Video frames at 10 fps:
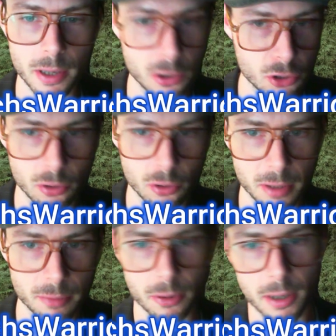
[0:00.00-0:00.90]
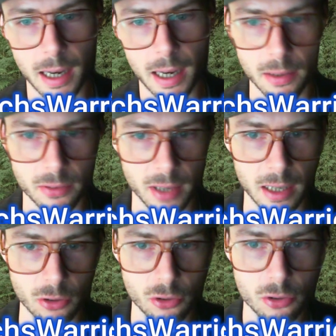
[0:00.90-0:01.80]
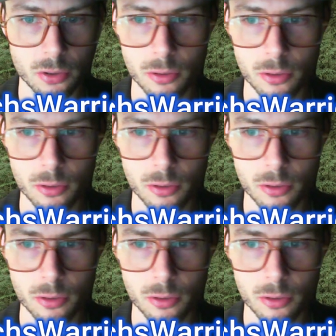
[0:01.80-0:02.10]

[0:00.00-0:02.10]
than it should be for a guy his age.